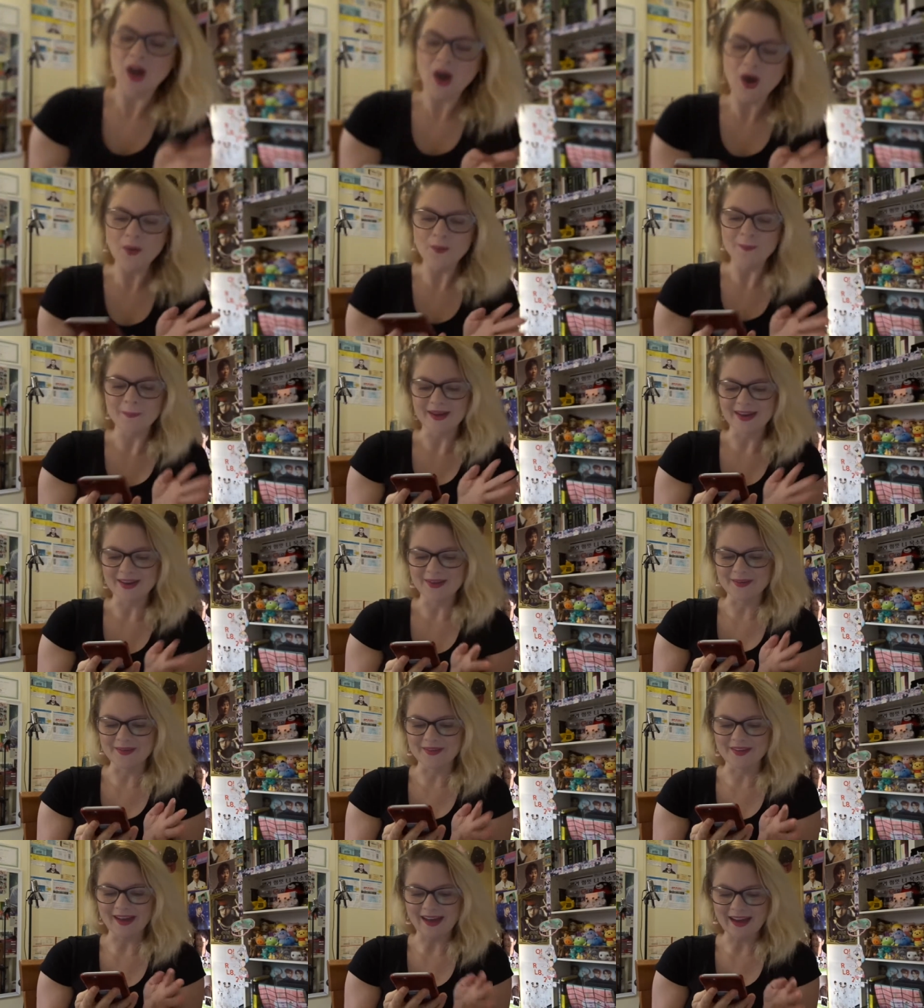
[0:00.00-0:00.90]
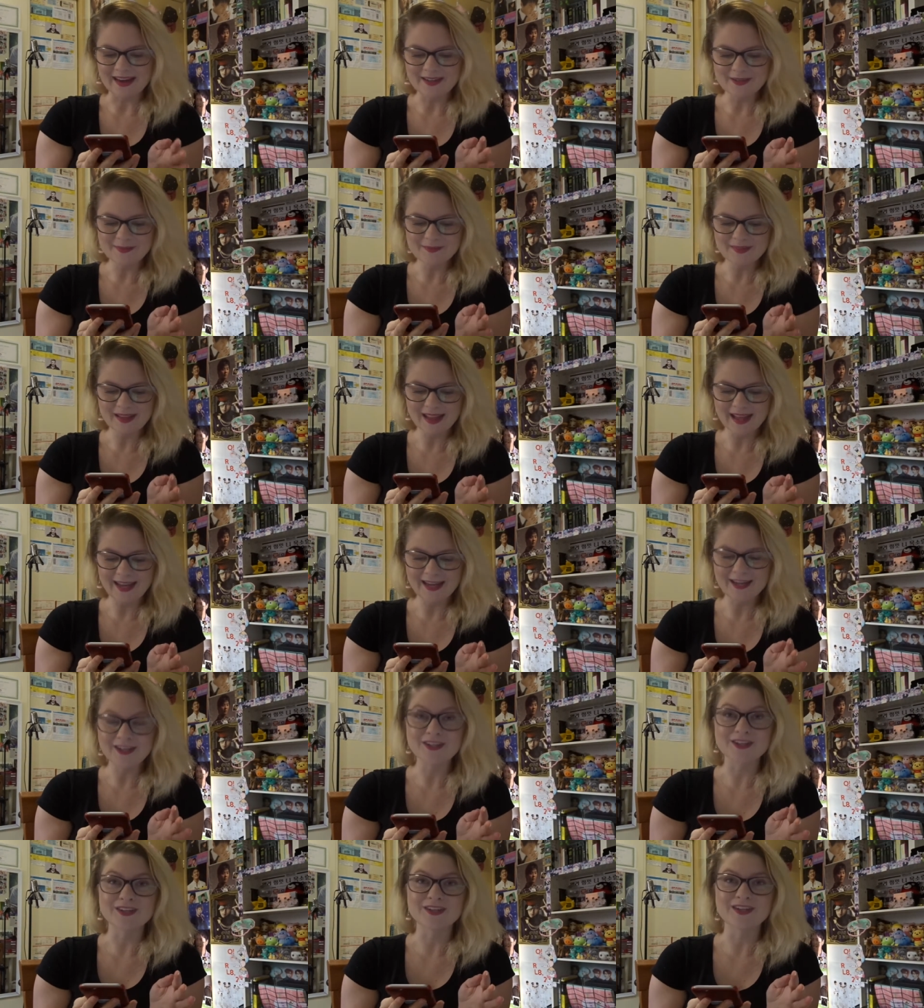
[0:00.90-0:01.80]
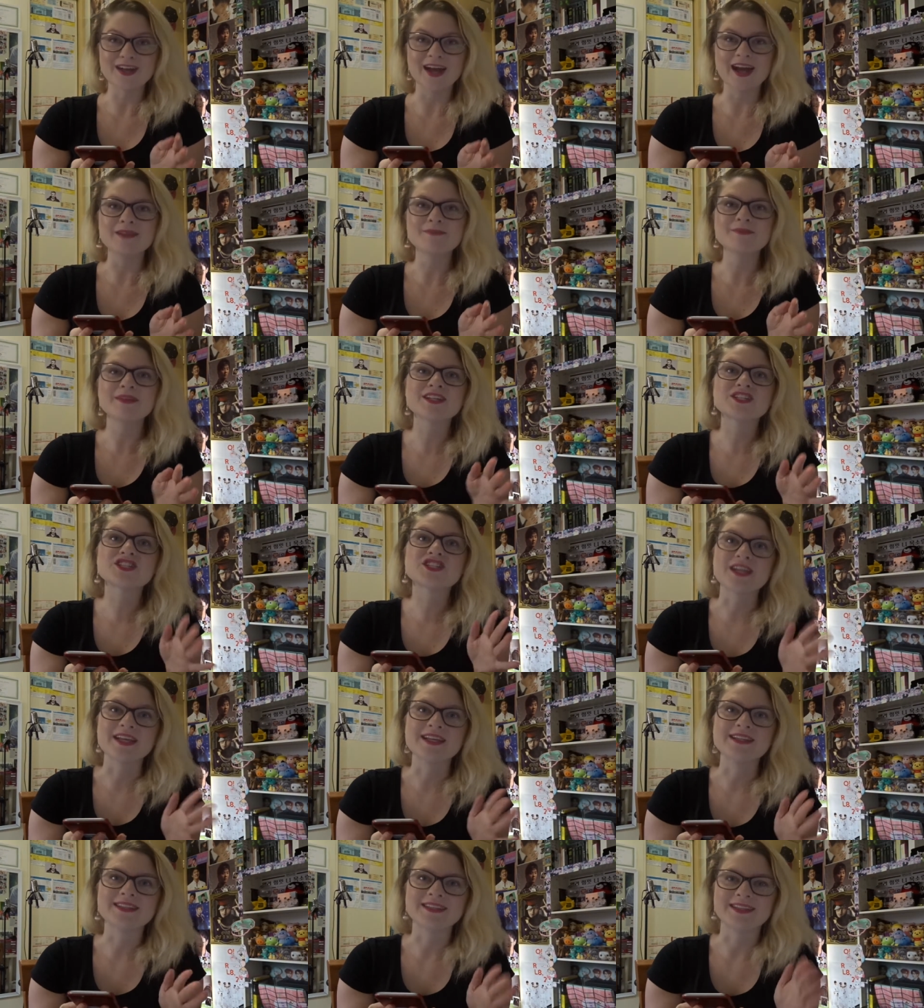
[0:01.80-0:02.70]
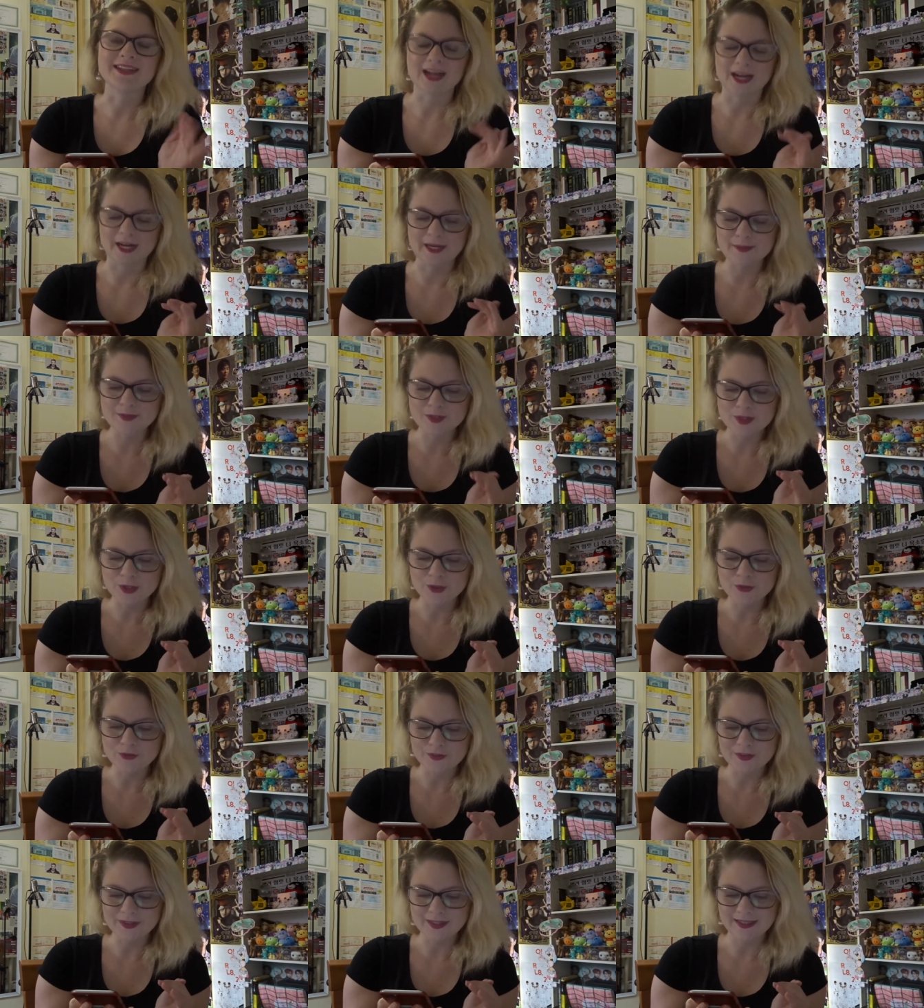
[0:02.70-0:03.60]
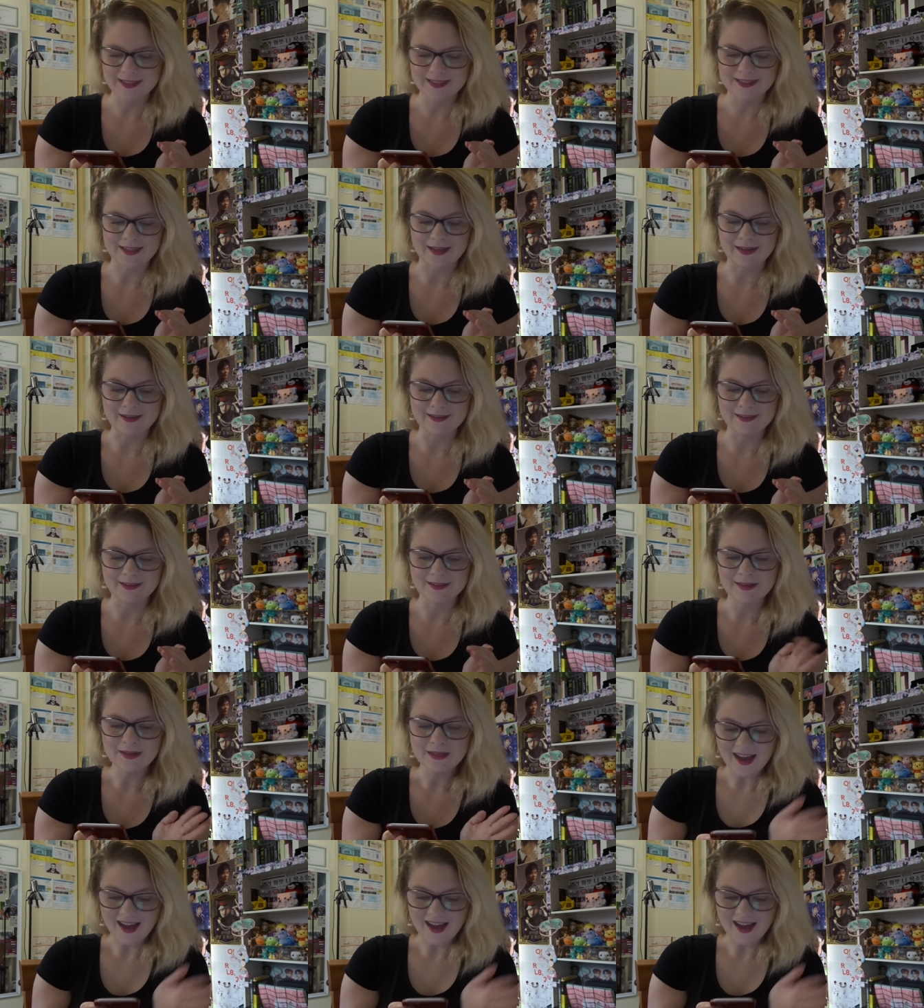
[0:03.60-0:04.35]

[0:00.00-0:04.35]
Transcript: Oh my god, I am like, I'm like shaking. I am so freaking excited.